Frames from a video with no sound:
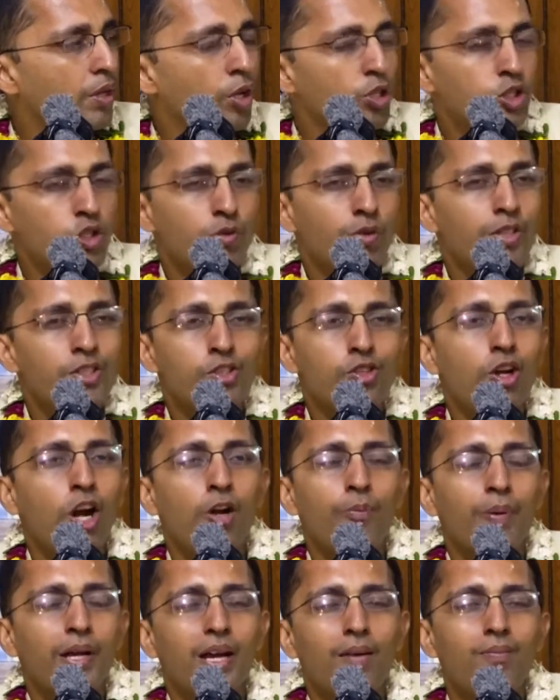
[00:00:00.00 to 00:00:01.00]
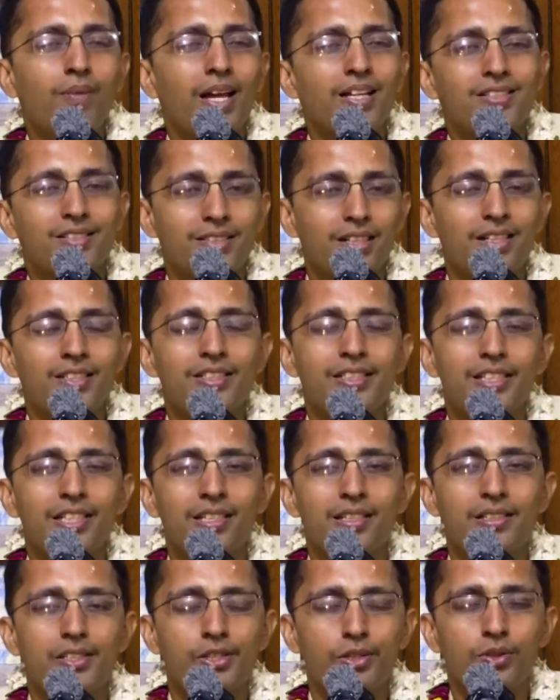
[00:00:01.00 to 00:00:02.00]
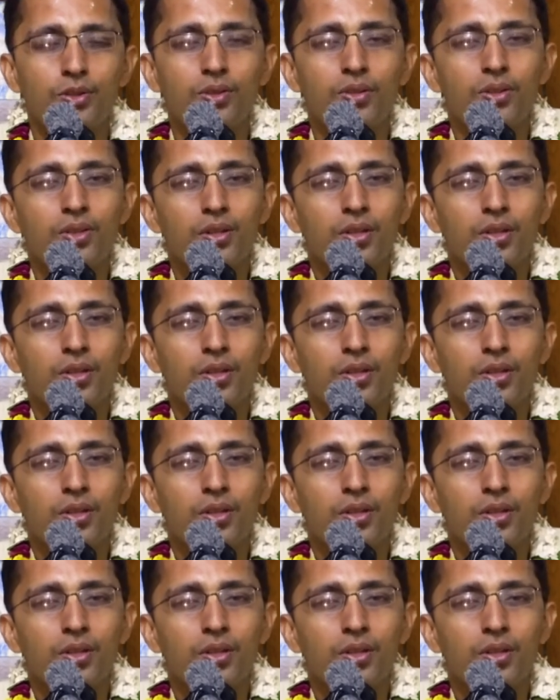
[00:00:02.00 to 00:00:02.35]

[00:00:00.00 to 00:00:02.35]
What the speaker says: So we should not become like sahajyas, you know,